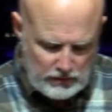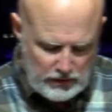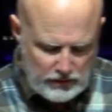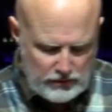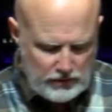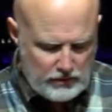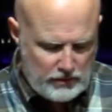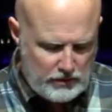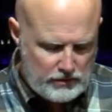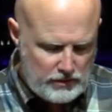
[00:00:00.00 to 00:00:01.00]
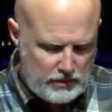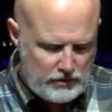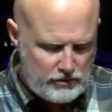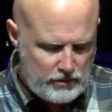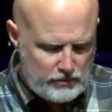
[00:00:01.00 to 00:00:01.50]
there, there, there's
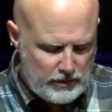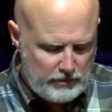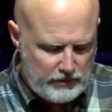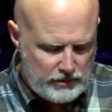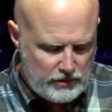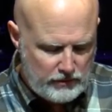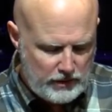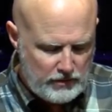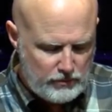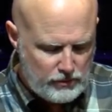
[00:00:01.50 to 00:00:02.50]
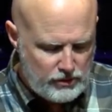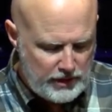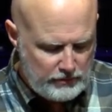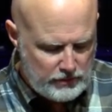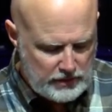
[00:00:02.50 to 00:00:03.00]
another scripture, I believe it's over in Hebrews
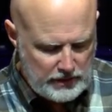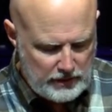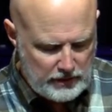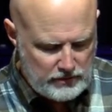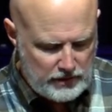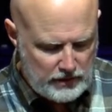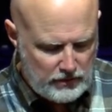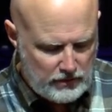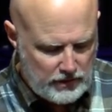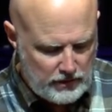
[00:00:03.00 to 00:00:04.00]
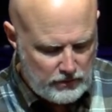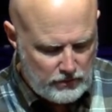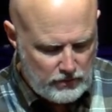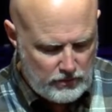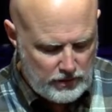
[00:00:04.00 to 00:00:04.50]
chapter 10. Let's take a look at it
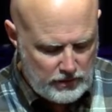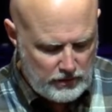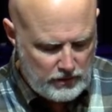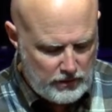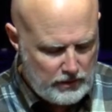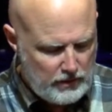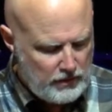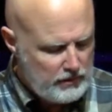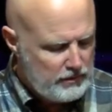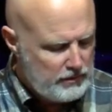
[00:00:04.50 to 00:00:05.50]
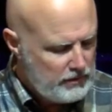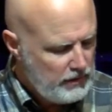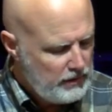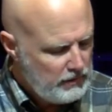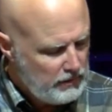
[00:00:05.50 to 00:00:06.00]
real quick here.
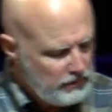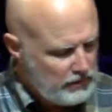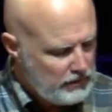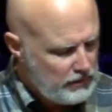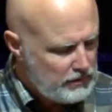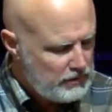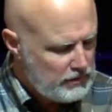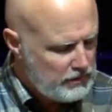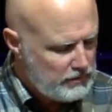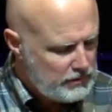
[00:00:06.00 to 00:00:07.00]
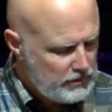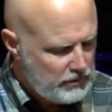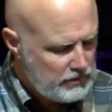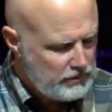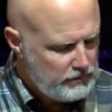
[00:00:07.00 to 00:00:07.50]
And, and then I, me
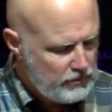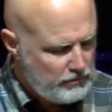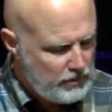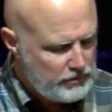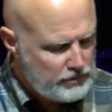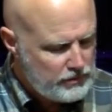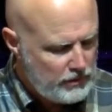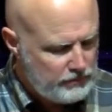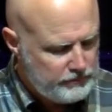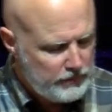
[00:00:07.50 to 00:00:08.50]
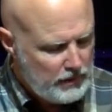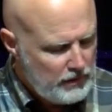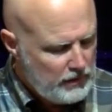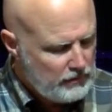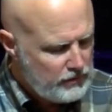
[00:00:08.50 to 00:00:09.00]
talk to you for a moment. So,
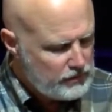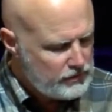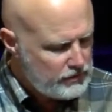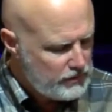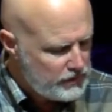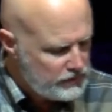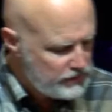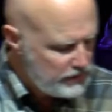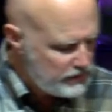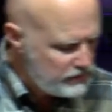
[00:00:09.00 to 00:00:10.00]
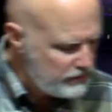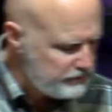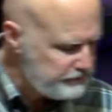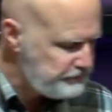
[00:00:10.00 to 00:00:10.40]
in verse 36,